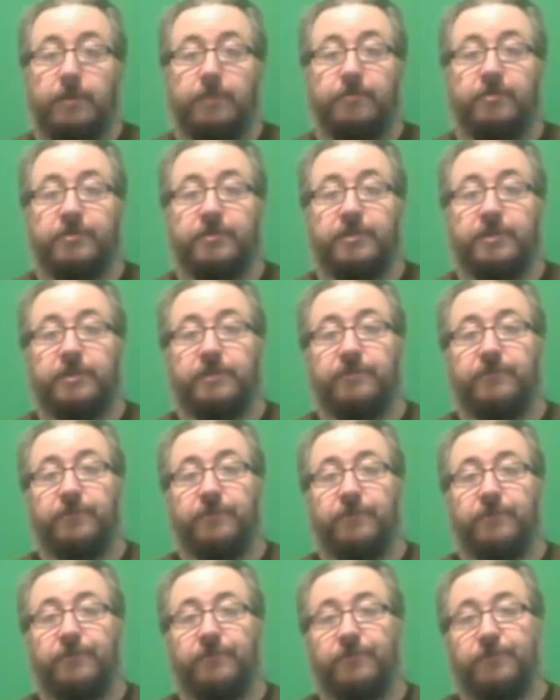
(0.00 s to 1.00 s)
the number 6
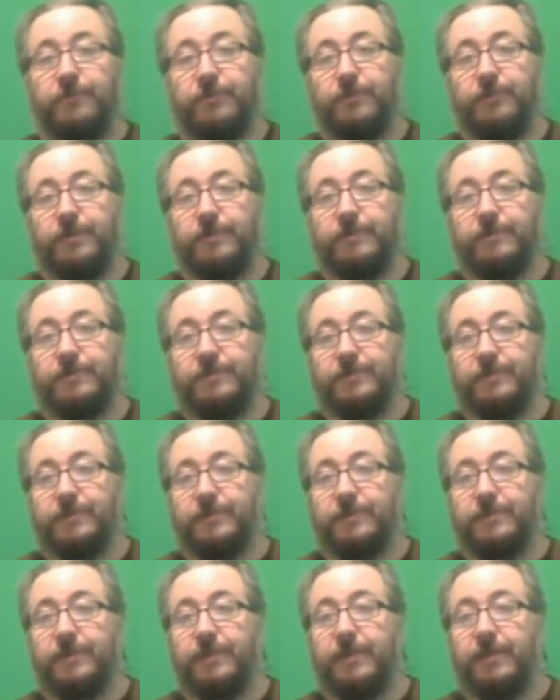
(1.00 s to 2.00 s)
film for
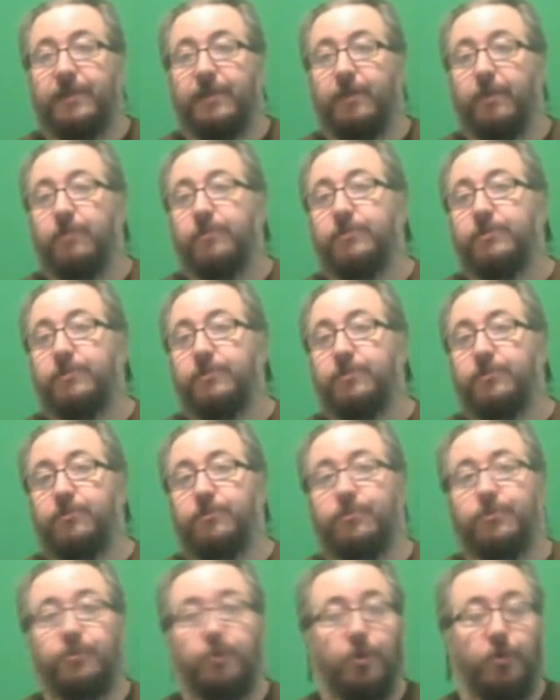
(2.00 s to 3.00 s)
2016 goes
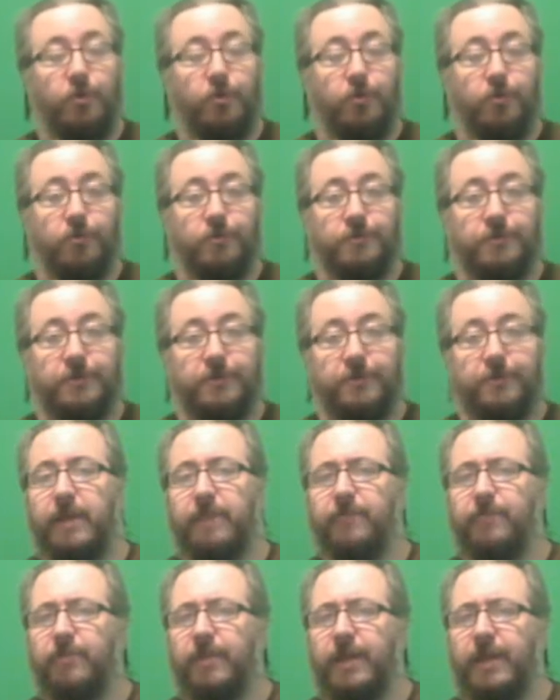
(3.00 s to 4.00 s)
to Trolls. Kind
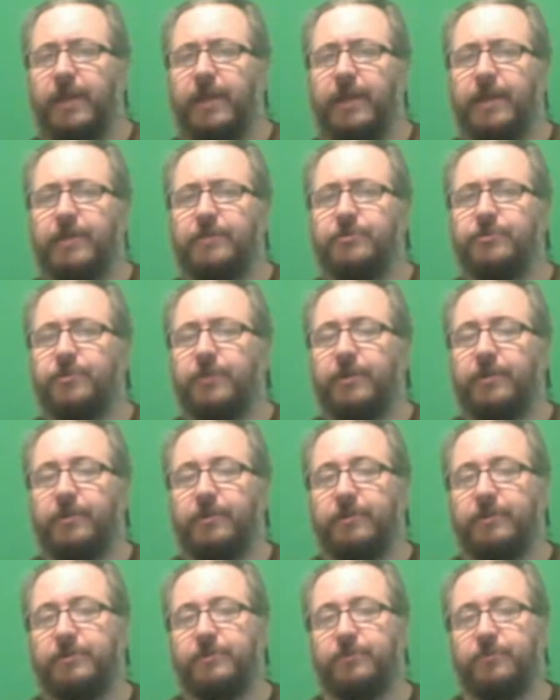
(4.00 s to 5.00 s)
of a late entry on the
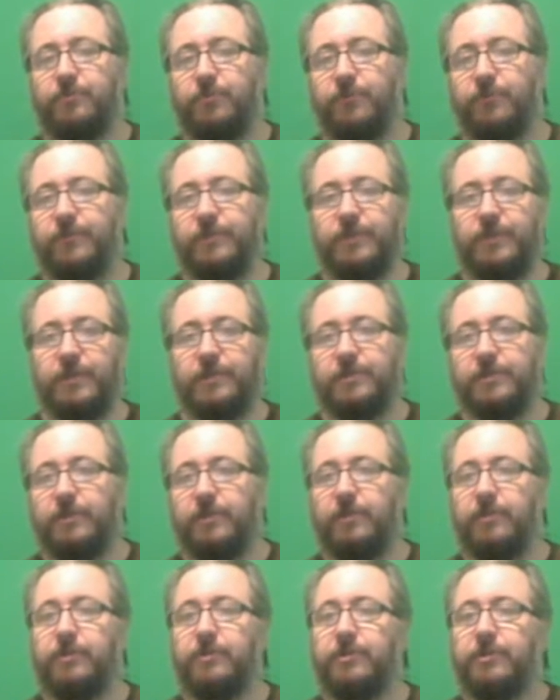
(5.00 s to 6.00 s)
list of movies that I
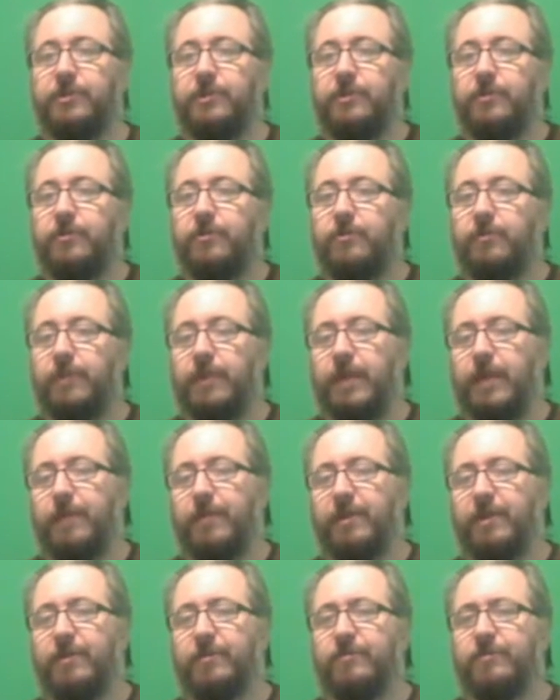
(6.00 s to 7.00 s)
saw this year. It only came
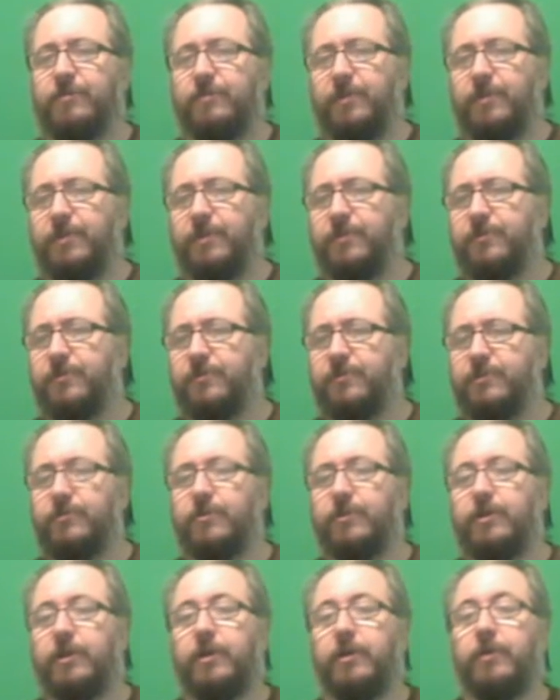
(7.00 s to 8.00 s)
out a month or
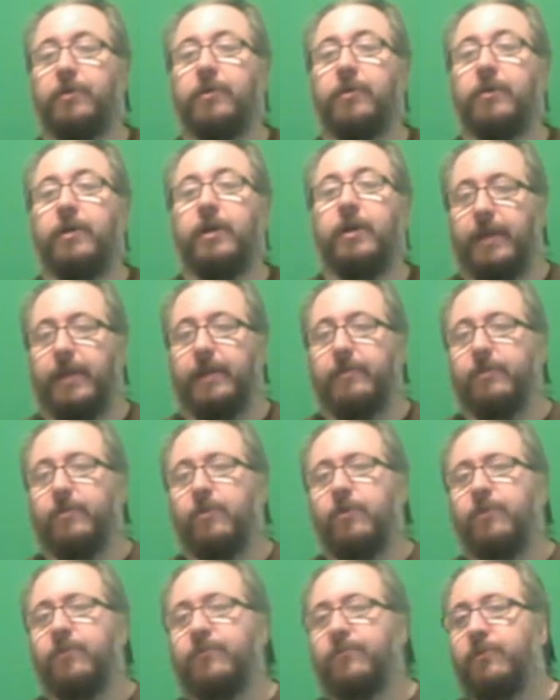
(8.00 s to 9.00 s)
so ago. And
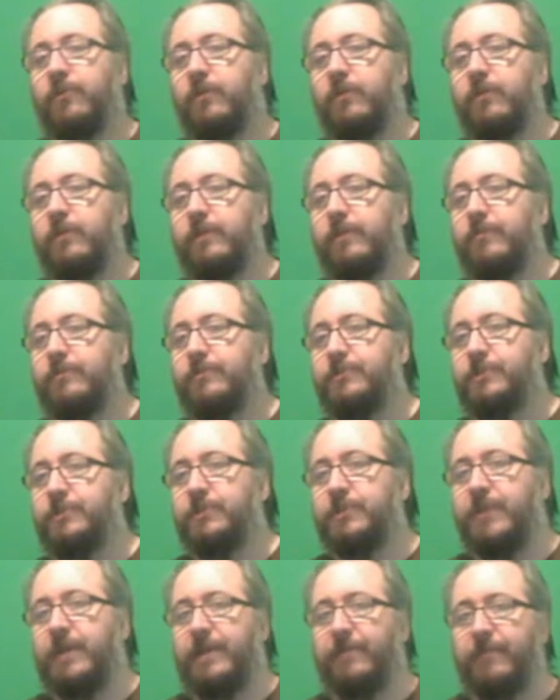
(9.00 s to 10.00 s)
overall, it was
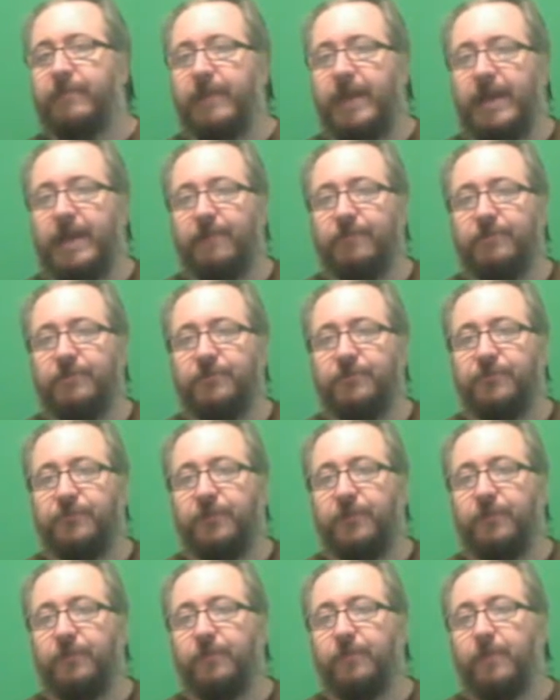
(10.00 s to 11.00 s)
just kind of an average
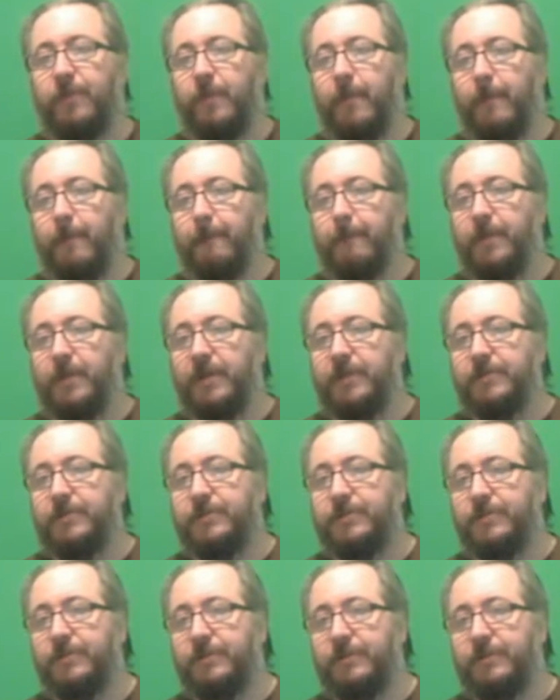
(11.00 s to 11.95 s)
film. But